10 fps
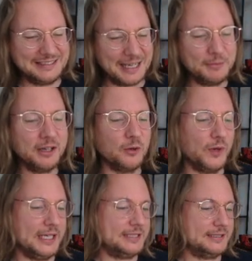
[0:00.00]
I'm gonna
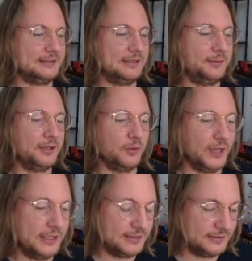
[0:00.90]
wait. I'm gonna
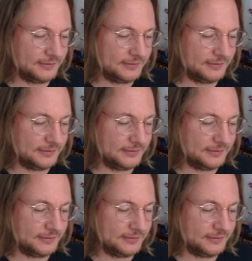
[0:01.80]
wait.